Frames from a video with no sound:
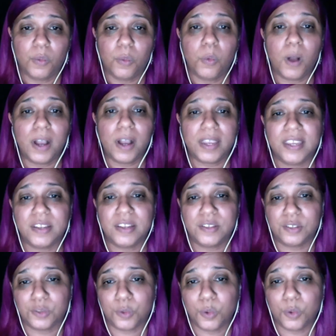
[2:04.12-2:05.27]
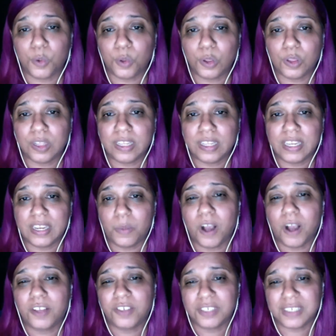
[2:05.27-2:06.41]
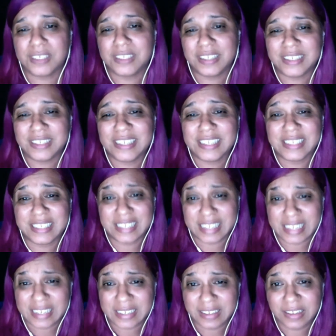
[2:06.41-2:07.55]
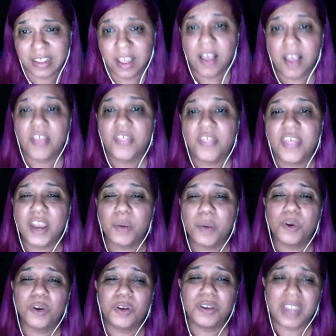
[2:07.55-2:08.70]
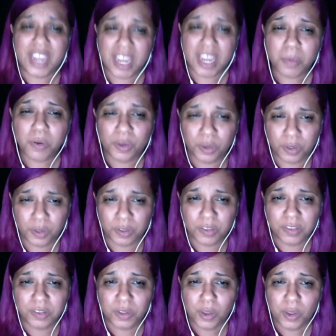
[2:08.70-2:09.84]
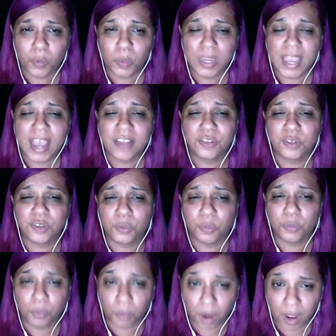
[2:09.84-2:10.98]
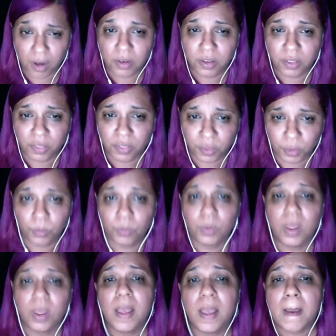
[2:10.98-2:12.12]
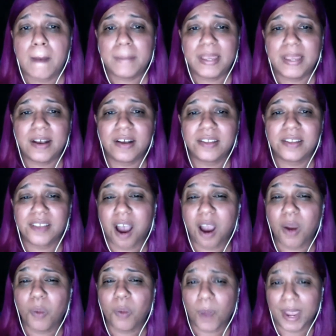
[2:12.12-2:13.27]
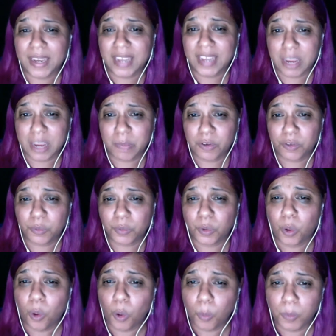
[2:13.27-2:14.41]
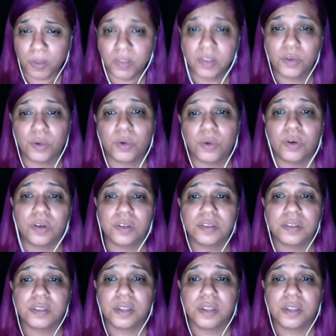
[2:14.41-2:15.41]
walking to school in Washington, D.C., there were neighborhoods we had to run through because our white neighbors would open the doors,